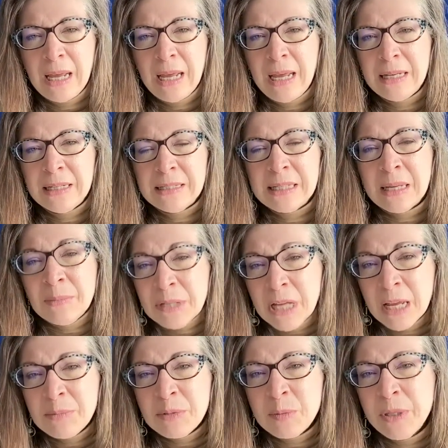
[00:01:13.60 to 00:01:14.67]
And
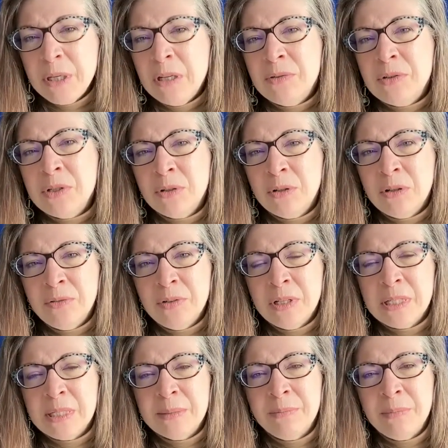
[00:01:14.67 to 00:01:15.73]
sometimes being of
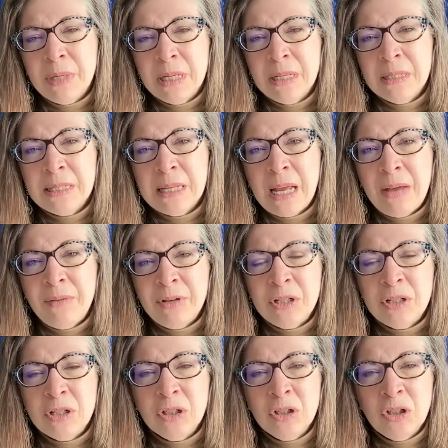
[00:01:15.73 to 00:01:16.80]
service means having
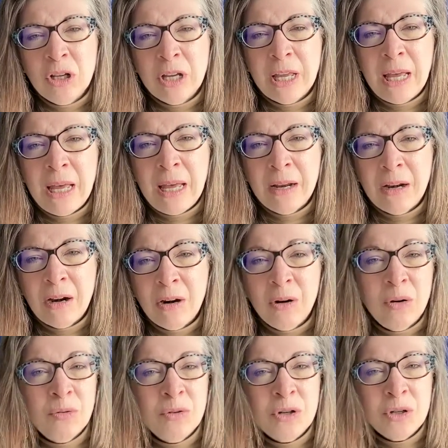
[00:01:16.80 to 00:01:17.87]
to look at our
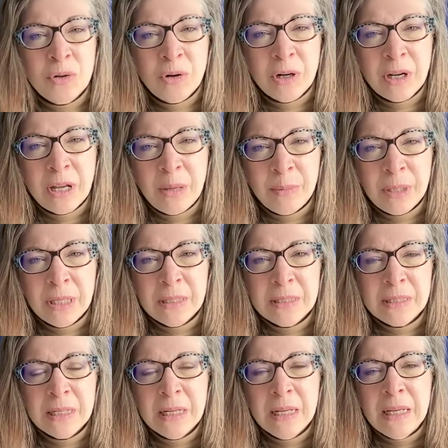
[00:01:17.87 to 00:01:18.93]
own shortcomings.